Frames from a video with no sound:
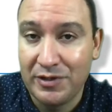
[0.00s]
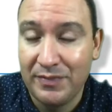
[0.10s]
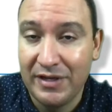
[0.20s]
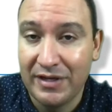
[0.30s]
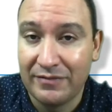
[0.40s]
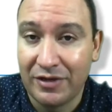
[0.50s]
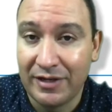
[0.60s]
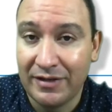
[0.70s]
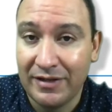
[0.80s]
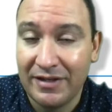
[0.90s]
be
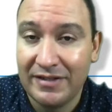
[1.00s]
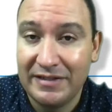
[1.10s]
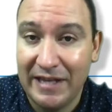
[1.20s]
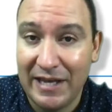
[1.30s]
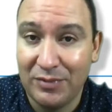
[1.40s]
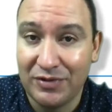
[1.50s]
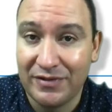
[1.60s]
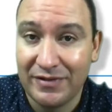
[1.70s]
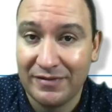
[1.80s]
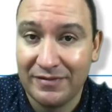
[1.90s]
covering
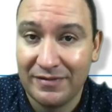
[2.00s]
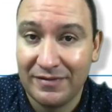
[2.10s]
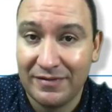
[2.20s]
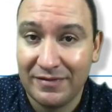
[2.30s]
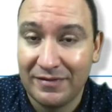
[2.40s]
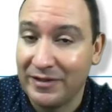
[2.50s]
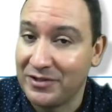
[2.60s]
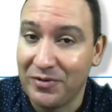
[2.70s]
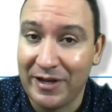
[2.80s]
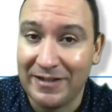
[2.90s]
tables. Let's
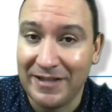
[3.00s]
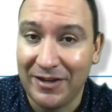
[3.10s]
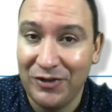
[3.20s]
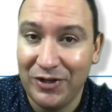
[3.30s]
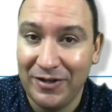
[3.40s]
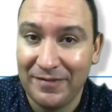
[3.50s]
go ahead and take a look.